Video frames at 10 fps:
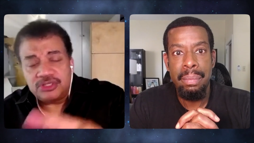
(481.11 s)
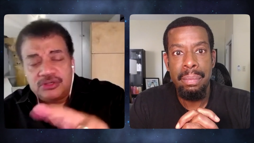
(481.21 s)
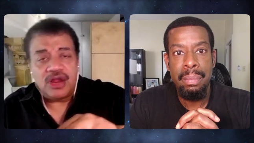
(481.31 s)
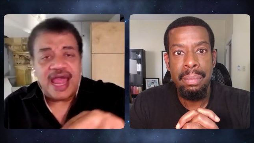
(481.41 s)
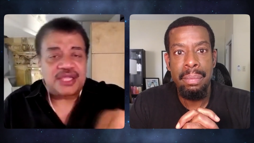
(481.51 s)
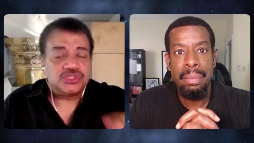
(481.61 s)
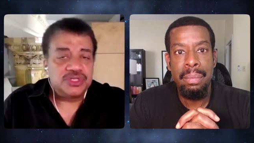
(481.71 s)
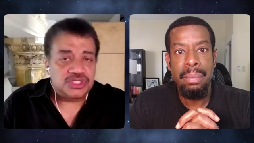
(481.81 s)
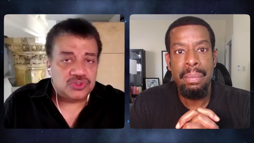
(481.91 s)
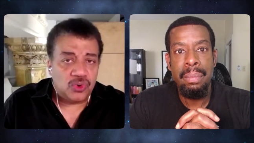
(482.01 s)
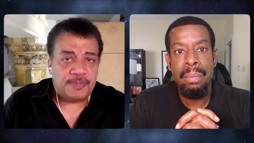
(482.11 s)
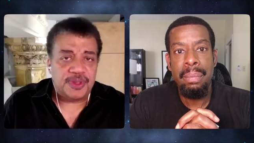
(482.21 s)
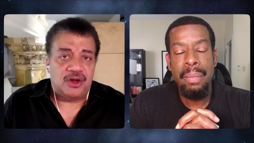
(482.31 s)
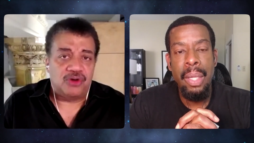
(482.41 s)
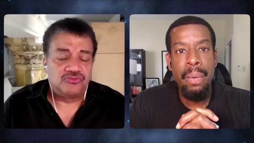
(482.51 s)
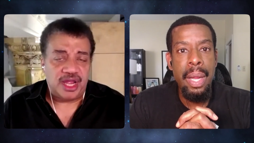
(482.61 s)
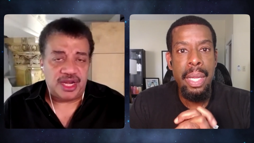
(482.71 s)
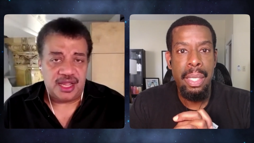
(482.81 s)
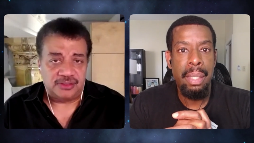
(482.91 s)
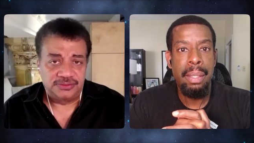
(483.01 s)
Speaker 1: you're actually Scorpio right, right
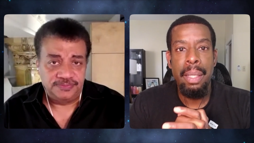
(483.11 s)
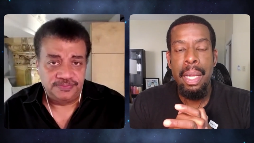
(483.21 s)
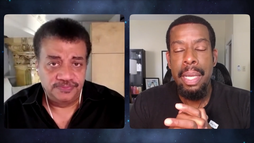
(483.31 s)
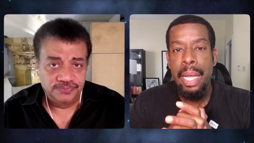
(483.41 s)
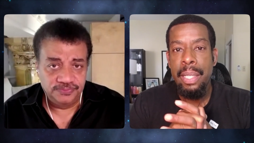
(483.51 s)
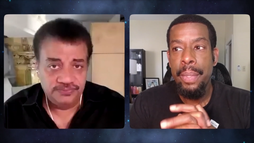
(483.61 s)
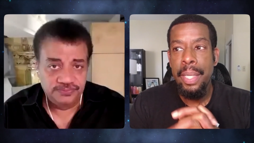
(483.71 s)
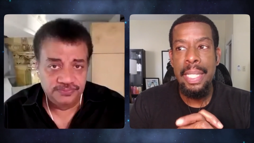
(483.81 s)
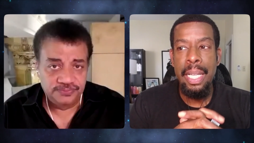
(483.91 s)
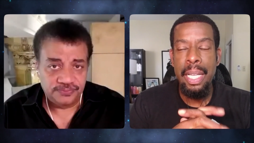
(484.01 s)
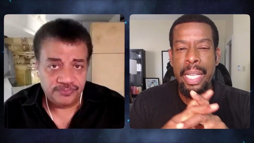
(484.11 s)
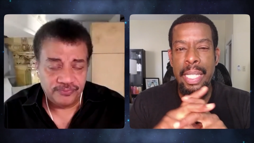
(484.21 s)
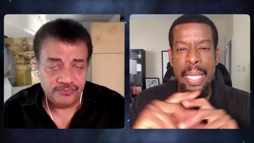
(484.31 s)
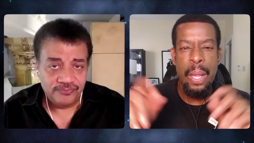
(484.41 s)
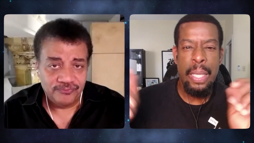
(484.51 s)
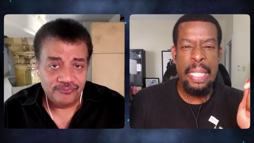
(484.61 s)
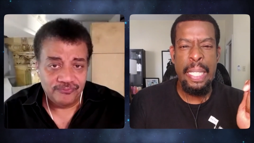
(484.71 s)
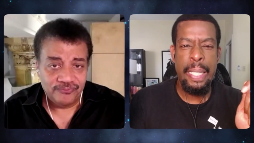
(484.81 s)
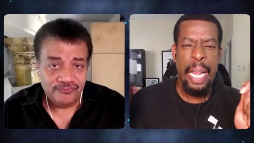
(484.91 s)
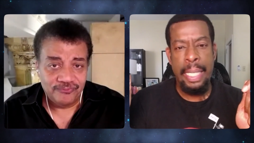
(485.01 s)
now.
Speaker 2: And that's when the sun gets all
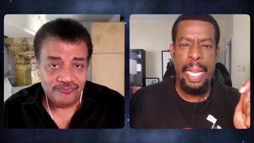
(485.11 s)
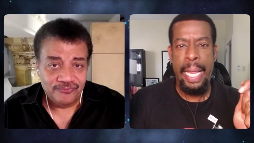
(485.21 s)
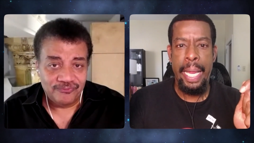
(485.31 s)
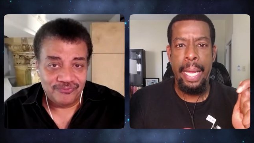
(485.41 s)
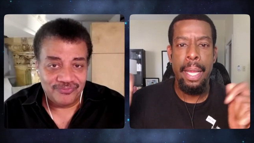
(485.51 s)
sexy.